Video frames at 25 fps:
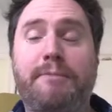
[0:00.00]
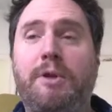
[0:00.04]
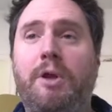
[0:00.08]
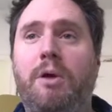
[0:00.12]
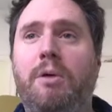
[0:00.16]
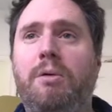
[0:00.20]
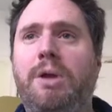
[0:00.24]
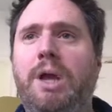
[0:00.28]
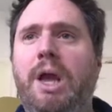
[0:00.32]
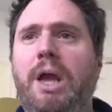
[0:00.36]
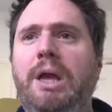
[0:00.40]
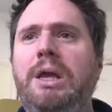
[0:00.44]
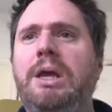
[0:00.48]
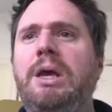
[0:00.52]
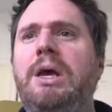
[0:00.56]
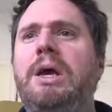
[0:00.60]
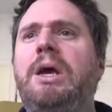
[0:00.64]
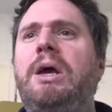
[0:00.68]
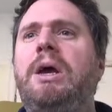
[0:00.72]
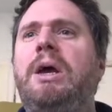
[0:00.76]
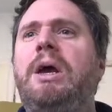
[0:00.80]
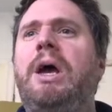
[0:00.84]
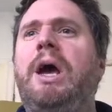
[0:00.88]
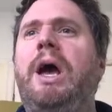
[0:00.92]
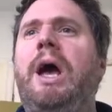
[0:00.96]
okay?
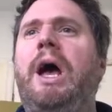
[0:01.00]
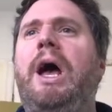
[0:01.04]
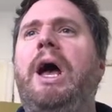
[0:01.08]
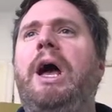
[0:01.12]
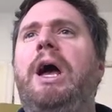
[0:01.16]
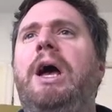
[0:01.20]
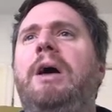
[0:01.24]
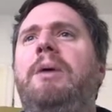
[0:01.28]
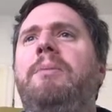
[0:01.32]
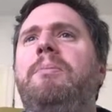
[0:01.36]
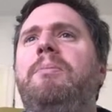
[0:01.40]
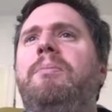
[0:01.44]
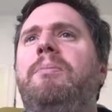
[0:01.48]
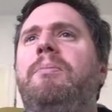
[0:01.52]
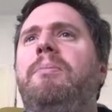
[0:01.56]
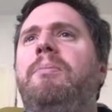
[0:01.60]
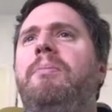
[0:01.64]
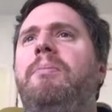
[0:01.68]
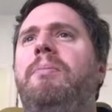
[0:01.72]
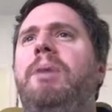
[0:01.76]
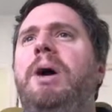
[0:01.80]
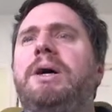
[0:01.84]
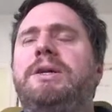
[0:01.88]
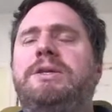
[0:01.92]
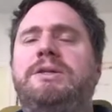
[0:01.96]

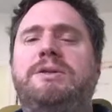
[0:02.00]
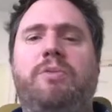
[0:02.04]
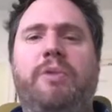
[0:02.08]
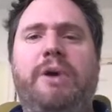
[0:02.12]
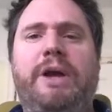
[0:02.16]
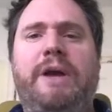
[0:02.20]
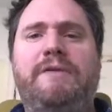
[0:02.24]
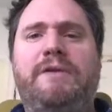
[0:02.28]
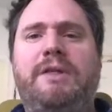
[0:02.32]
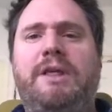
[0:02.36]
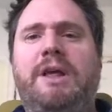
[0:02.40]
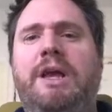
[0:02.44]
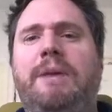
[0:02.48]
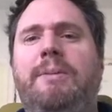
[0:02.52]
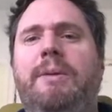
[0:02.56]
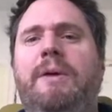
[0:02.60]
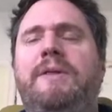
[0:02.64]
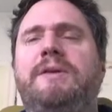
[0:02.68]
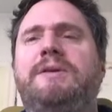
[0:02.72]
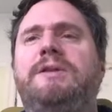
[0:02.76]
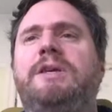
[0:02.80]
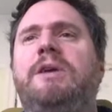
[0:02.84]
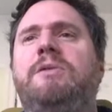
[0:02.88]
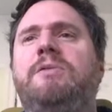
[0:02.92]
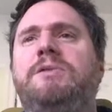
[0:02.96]
But we have to think about the
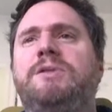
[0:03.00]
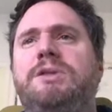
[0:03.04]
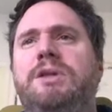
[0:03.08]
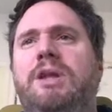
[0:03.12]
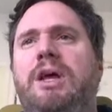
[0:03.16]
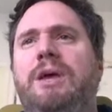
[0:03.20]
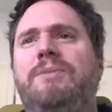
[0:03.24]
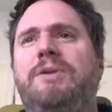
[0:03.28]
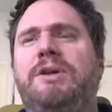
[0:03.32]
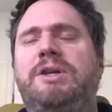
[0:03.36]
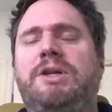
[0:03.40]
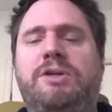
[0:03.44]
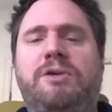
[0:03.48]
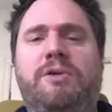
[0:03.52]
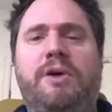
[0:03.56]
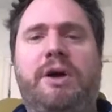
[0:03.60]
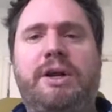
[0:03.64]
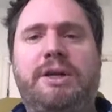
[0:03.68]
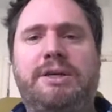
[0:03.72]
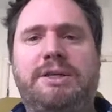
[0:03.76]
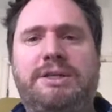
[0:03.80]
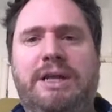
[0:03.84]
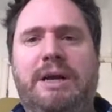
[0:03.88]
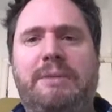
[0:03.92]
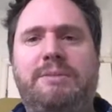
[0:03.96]
sequence alignment to try and
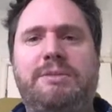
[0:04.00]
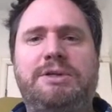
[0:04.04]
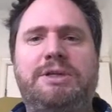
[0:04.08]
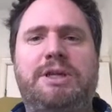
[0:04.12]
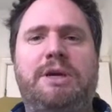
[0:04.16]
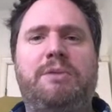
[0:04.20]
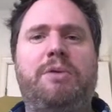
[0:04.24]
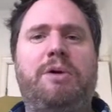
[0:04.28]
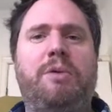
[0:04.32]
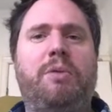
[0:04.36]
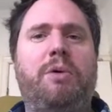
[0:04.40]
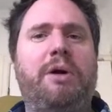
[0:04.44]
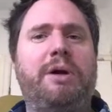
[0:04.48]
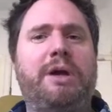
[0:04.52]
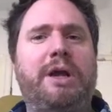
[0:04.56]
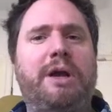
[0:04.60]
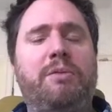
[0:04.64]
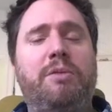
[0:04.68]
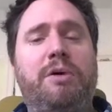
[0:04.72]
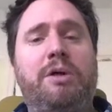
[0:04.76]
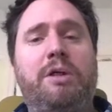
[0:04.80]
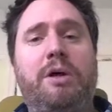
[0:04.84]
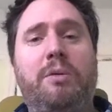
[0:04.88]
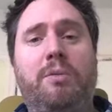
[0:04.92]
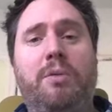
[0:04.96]
establish that we're working
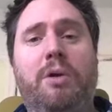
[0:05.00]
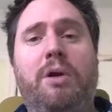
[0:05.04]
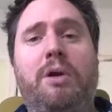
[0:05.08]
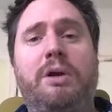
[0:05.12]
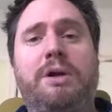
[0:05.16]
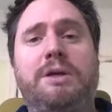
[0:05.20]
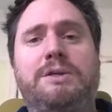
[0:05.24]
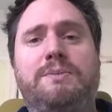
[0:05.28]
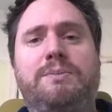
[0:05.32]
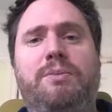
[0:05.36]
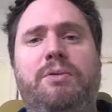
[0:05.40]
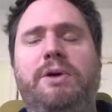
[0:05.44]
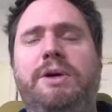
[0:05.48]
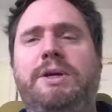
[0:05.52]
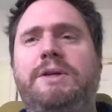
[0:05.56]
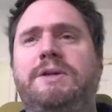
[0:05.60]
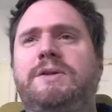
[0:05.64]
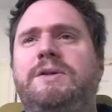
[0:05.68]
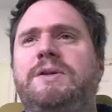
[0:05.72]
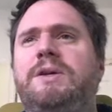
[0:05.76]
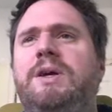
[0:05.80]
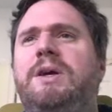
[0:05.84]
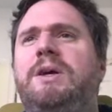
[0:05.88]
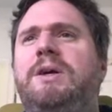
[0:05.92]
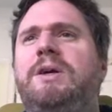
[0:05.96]
with homologous points.